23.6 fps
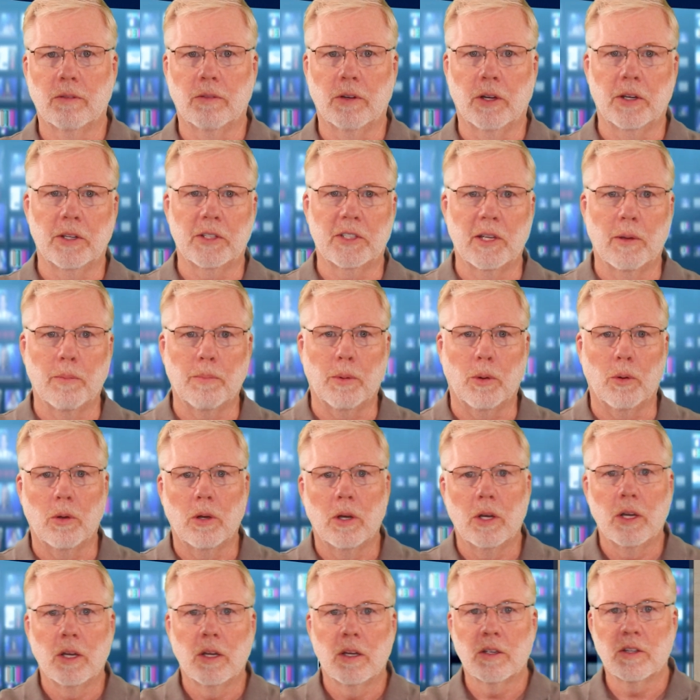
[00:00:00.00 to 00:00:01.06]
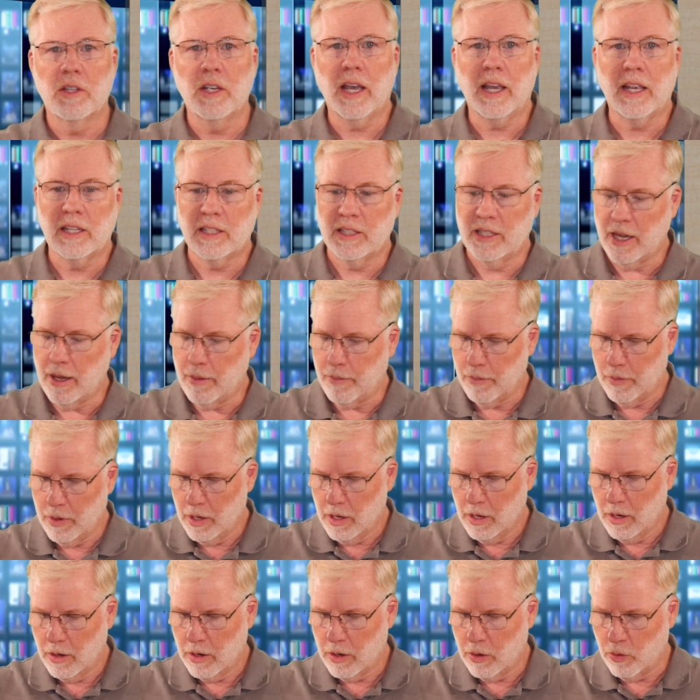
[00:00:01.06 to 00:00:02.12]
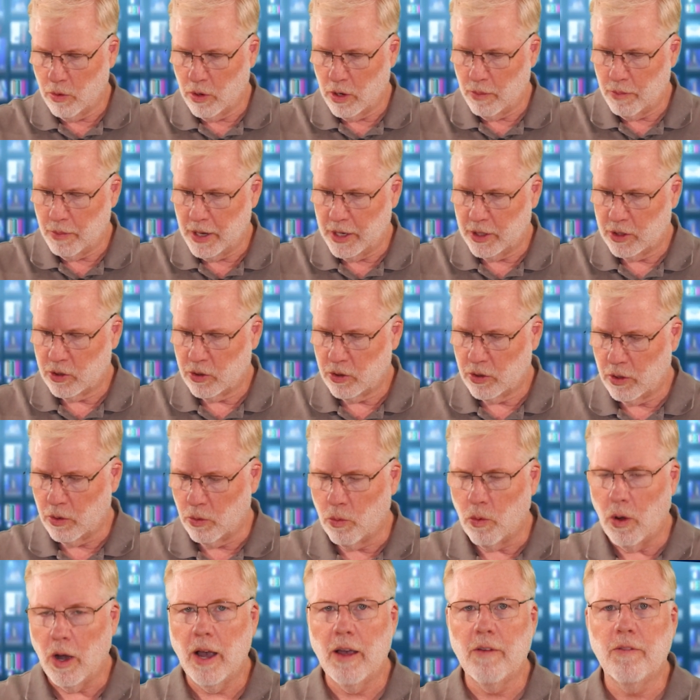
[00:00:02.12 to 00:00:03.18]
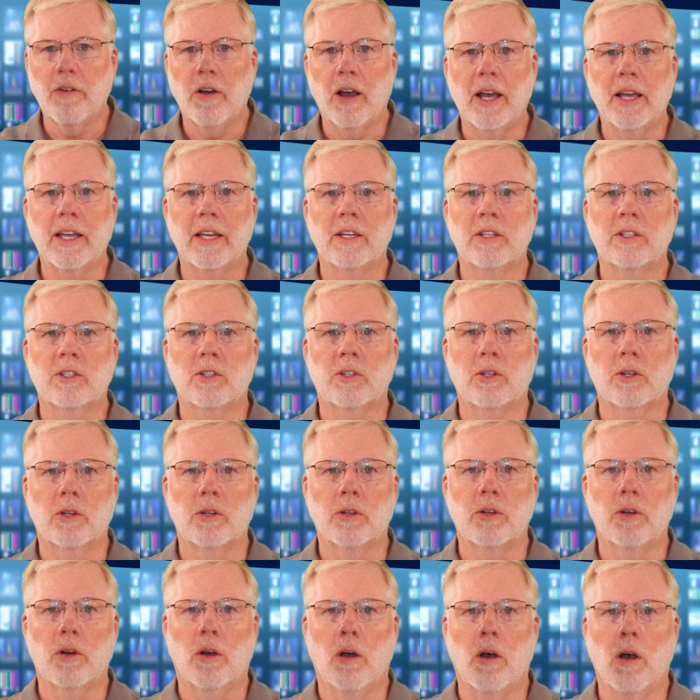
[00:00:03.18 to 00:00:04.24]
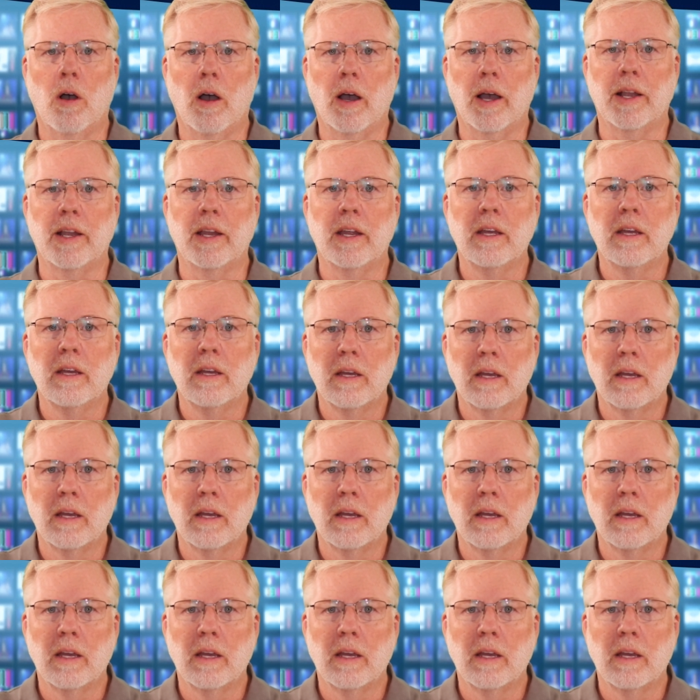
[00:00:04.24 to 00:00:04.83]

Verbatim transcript: Very simple. Second step, you want to make sure that Wi-Fi is turned on.